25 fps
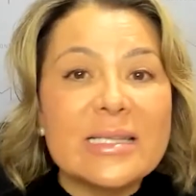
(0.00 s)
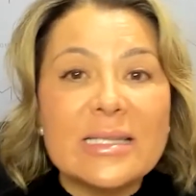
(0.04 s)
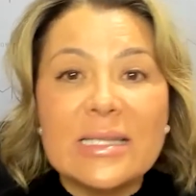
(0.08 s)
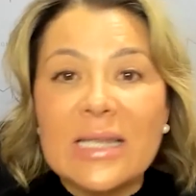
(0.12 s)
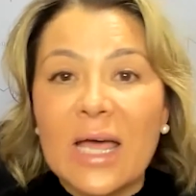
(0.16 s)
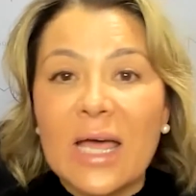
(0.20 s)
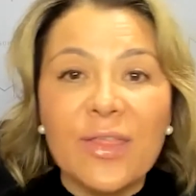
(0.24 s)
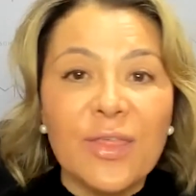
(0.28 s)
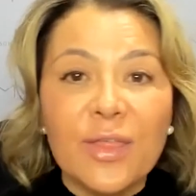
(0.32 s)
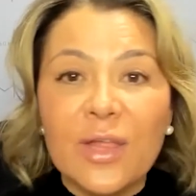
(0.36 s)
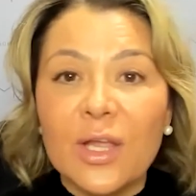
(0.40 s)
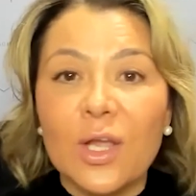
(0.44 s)

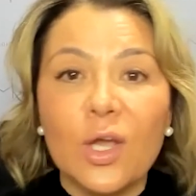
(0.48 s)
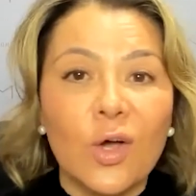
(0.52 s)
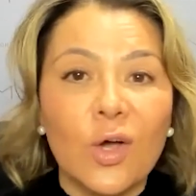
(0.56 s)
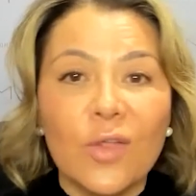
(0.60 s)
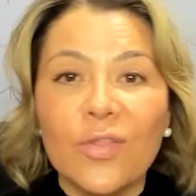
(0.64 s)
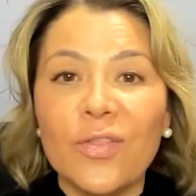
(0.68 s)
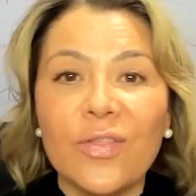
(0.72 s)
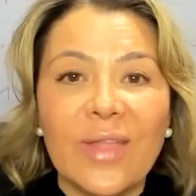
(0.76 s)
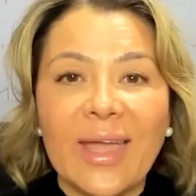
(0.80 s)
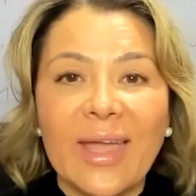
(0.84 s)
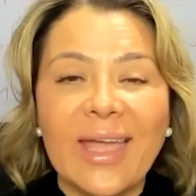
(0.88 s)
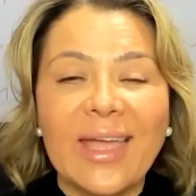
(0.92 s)
nothing
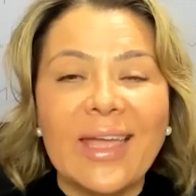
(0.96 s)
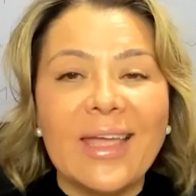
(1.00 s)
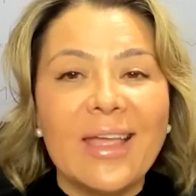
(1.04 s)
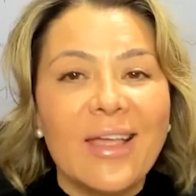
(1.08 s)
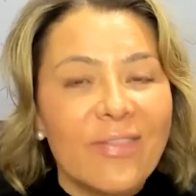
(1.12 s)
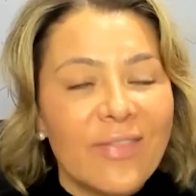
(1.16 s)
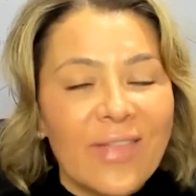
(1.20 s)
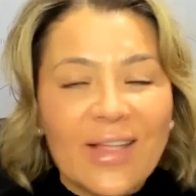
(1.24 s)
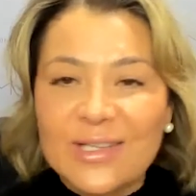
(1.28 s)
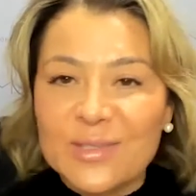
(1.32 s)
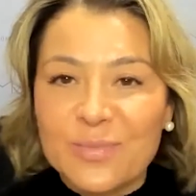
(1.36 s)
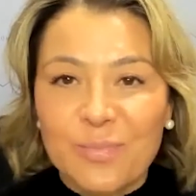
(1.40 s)
on there
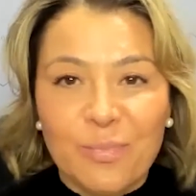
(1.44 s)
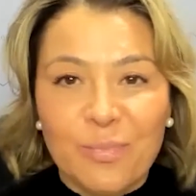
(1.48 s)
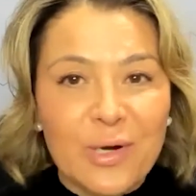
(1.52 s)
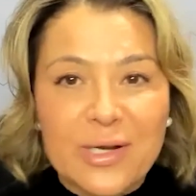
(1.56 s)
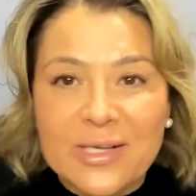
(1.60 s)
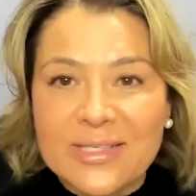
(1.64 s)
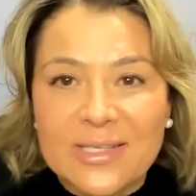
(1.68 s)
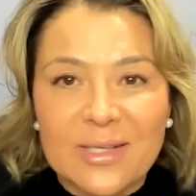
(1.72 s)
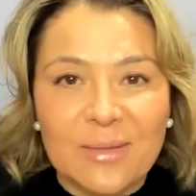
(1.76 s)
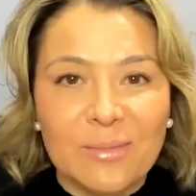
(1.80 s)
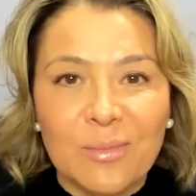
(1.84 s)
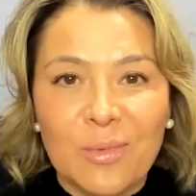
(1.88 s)
that's
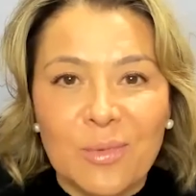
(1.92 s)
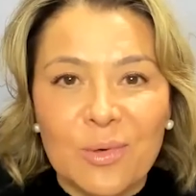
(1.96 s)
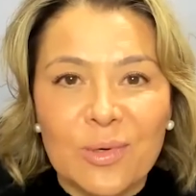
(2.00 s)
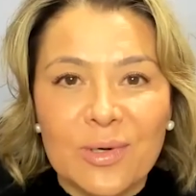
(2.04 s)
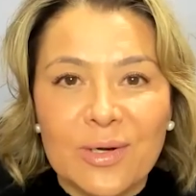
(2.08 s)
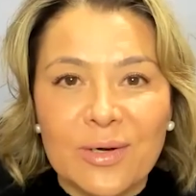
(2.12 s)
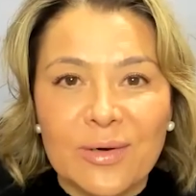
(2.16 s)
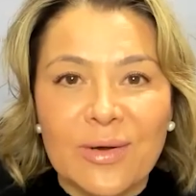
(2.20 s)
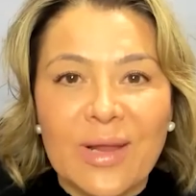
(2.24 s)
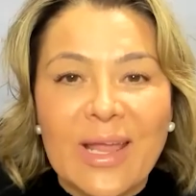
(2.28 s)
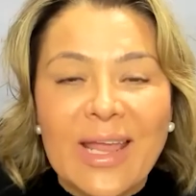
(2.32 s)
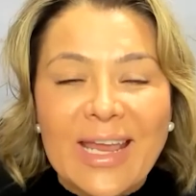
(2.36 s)
bricks and
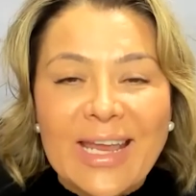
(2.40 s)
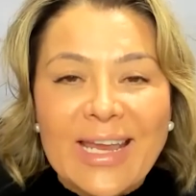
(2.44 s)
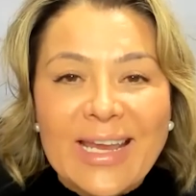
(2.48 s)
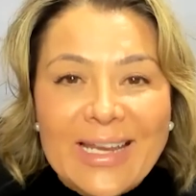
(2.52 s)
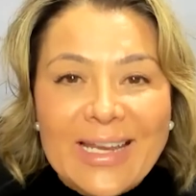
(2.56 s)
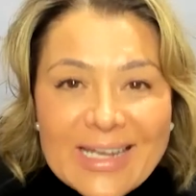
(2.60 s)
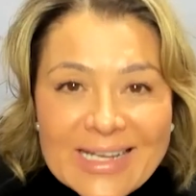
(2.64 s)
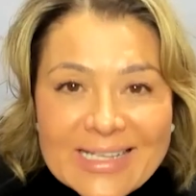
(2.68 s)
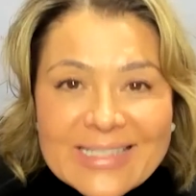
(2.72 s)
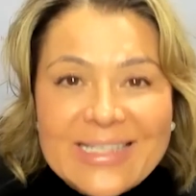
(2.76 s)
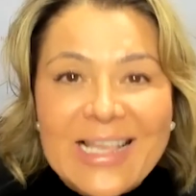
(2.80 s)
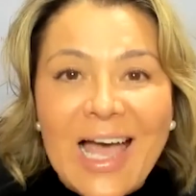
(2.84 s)
mortar.
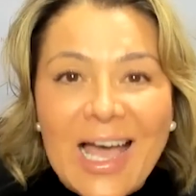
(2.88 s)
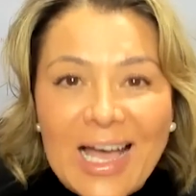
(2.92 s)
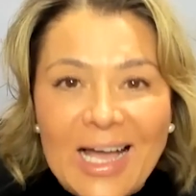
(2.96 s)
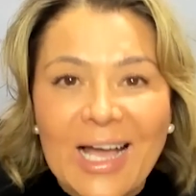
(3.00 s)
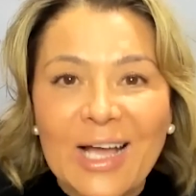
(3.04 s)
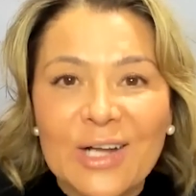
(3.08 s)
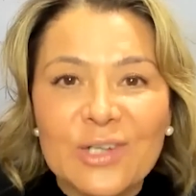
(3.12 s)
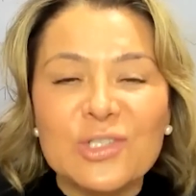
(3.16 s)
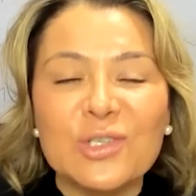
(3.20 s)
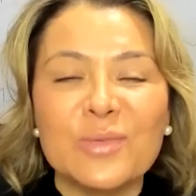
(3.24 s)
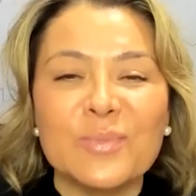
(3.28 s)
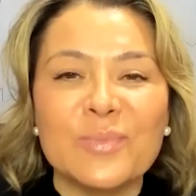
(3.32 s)
It is
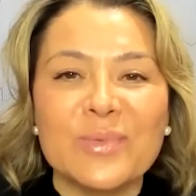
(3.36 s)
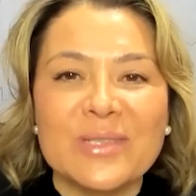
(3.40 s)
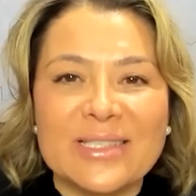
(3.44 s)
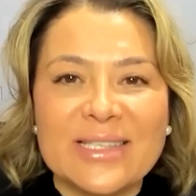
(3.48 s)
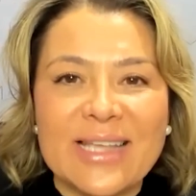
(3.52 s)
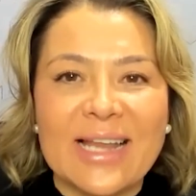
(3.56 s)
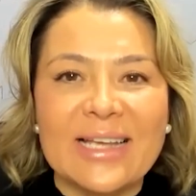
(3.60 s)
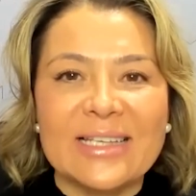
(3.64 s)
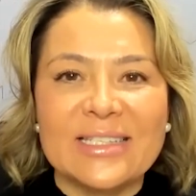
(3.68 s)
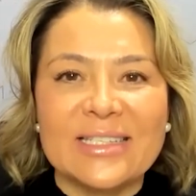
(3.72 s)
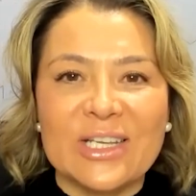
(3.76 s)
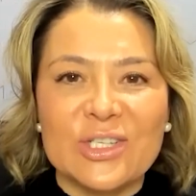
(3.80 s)

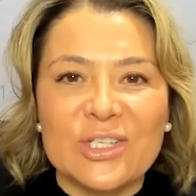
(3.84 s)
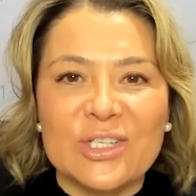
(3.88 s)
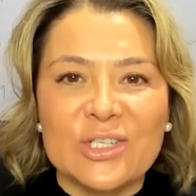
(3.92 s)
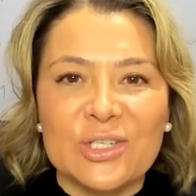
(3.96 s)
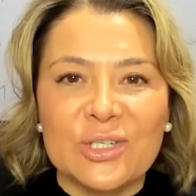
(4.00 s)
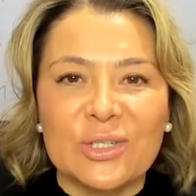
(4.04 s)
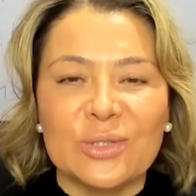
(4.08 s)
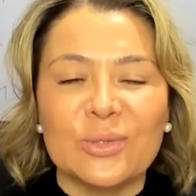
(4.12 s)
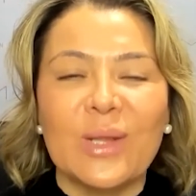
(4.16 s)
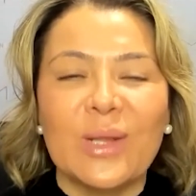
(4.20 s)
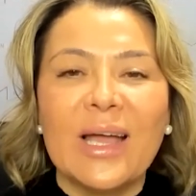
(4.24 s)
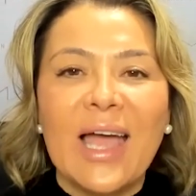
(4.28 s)
100%
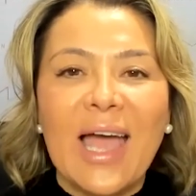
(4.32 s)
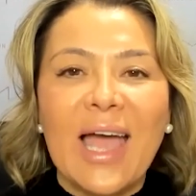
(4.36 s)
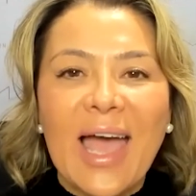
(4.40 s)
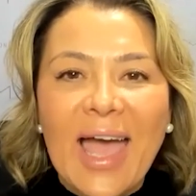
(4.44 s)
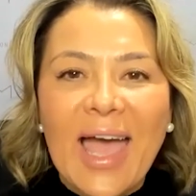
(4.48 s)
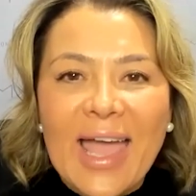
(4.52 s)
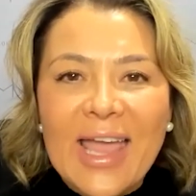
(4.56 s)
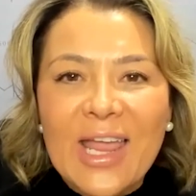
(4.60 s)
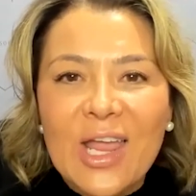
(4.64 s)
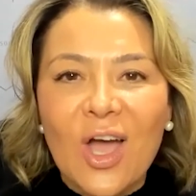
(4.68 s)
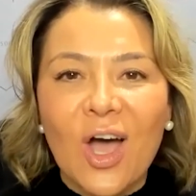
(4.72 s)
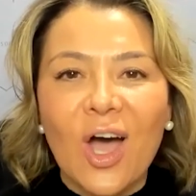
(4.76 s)
digital,
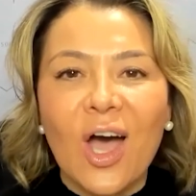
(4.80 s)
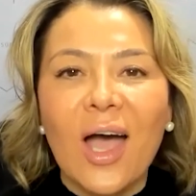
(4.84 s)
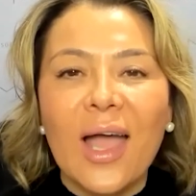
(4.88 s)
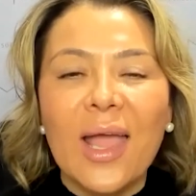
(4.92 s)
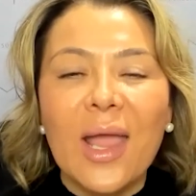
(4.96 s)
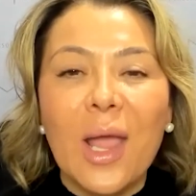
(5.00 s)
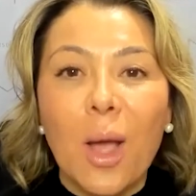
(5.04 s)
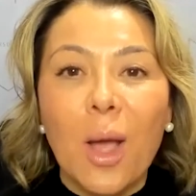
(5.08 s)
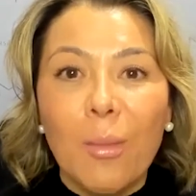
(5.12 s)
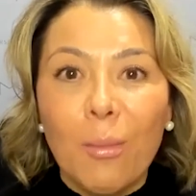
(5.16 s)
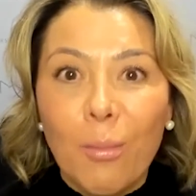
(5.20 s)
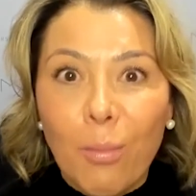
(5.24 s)

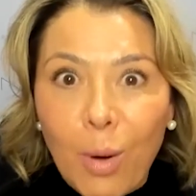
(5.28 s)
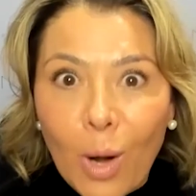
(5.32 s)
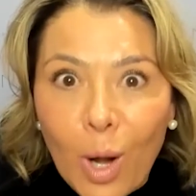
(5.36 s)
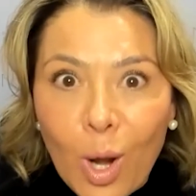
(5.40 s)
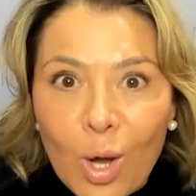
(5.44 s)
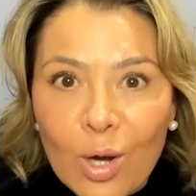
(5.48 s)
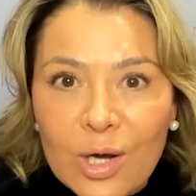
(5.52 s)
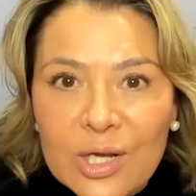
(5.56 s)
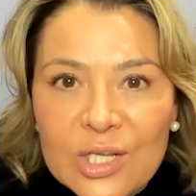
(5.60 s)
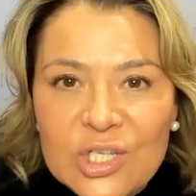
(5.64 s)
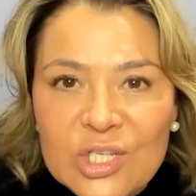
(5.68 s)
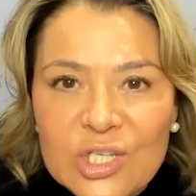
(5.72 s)
AI,
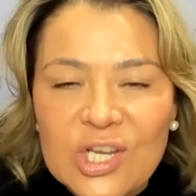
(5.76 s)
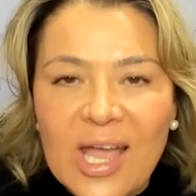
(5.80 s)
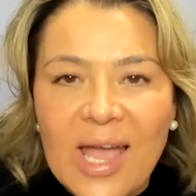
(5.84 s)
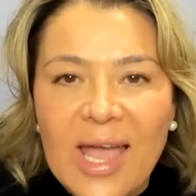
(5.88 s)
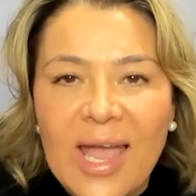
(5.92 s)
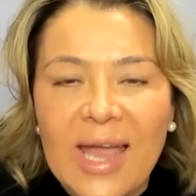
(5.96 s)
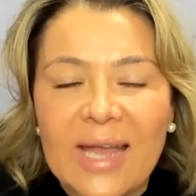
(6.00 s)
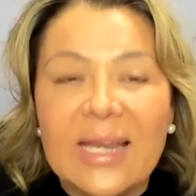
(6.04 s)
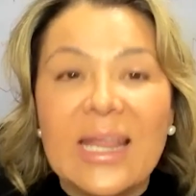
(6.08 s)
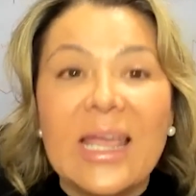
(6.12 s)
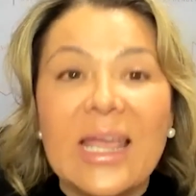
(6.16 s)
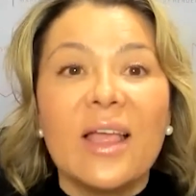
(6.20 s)

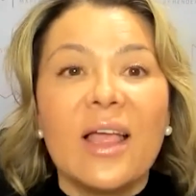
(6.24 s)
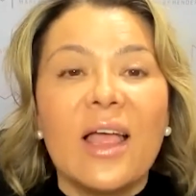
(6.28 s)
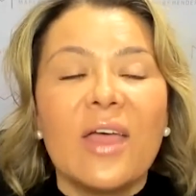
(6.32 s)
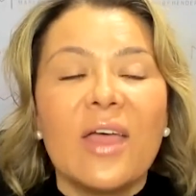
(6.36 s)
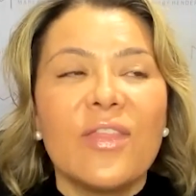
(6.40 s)
blockchain.